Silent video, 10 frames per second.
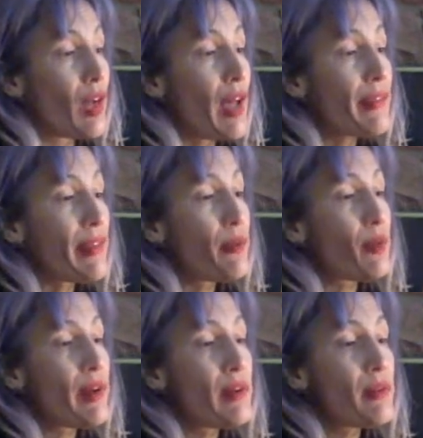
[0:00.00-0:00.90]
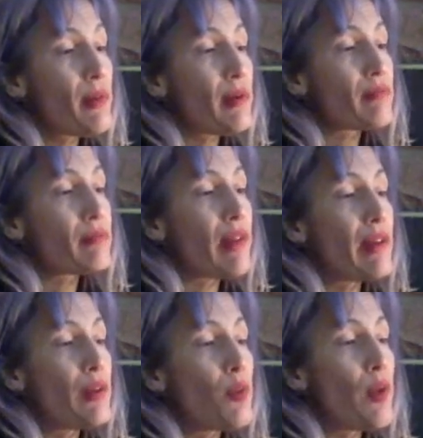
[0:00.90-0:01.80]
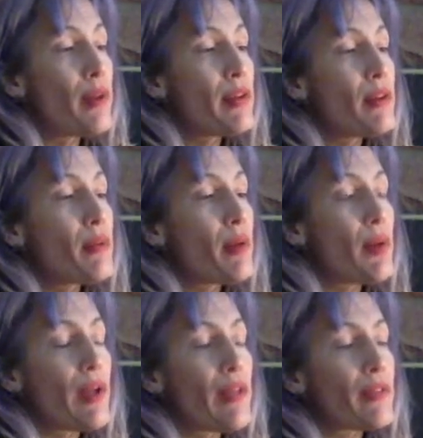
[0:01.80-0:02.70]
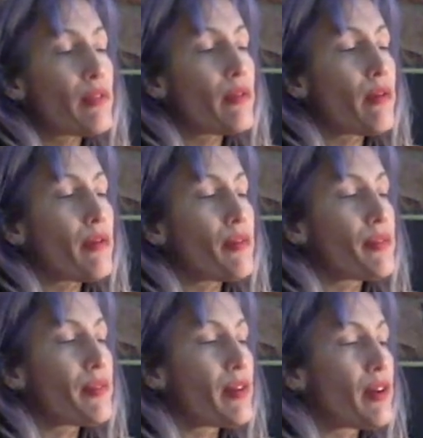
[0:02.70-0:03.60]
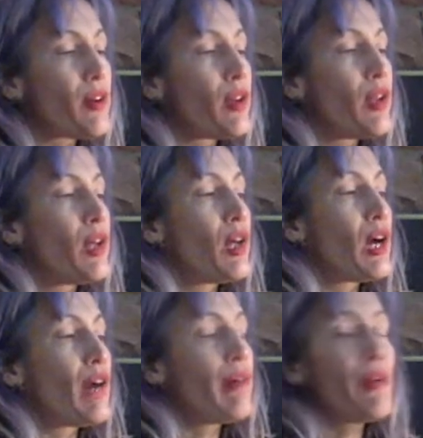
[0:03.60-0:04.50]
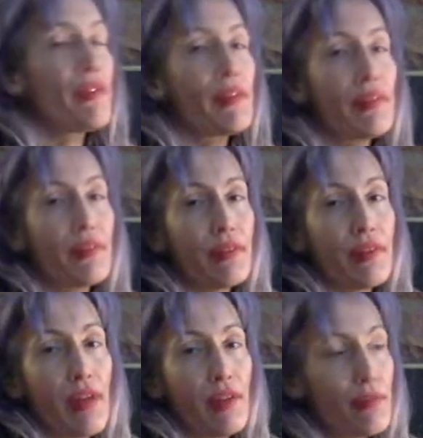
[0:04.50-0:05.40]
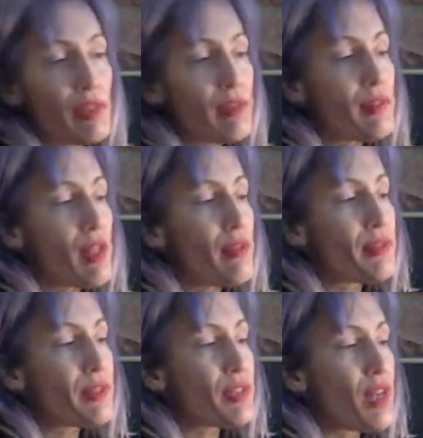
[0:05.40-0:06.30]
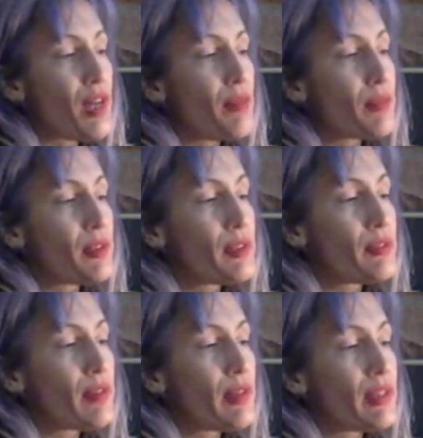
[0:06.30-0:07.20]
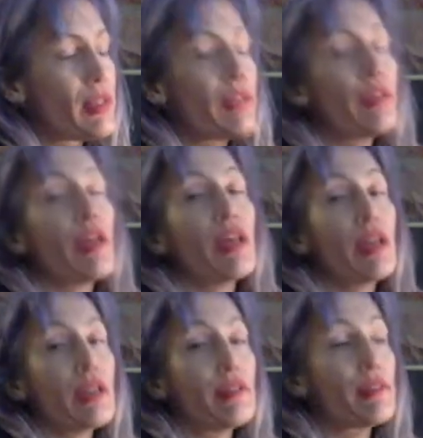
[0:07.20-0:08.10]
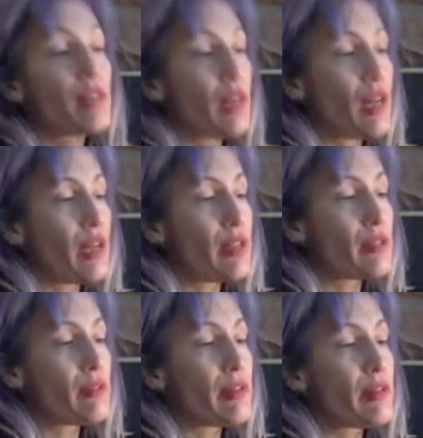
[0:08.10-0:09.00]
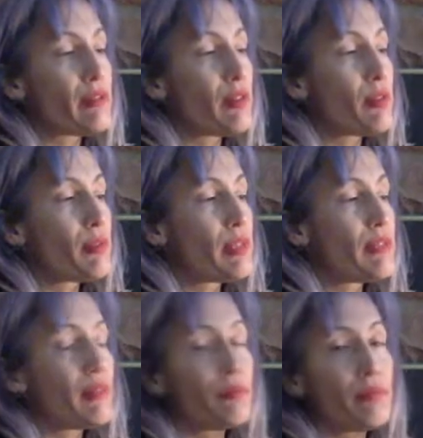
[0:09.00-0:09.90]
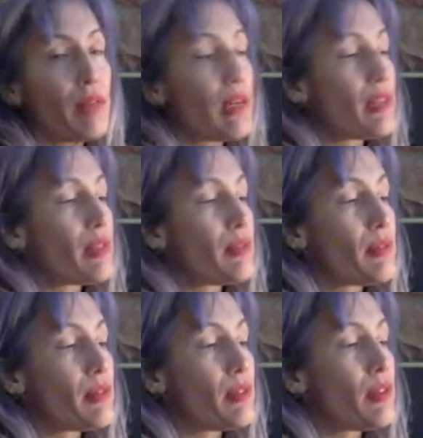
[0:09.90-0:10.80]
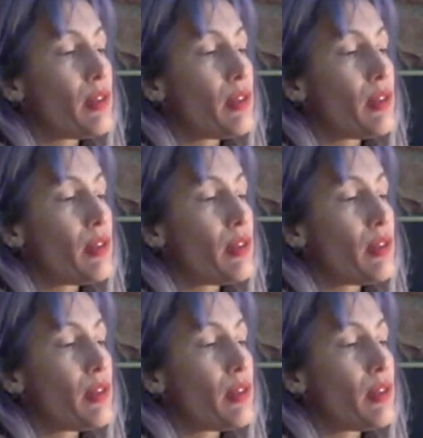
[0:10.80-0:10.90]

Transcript: As I wended my way through the rental sphere, I found that it took an entry-level office job, good credit, and the hand of God to rent a room in even a bad neighborhood.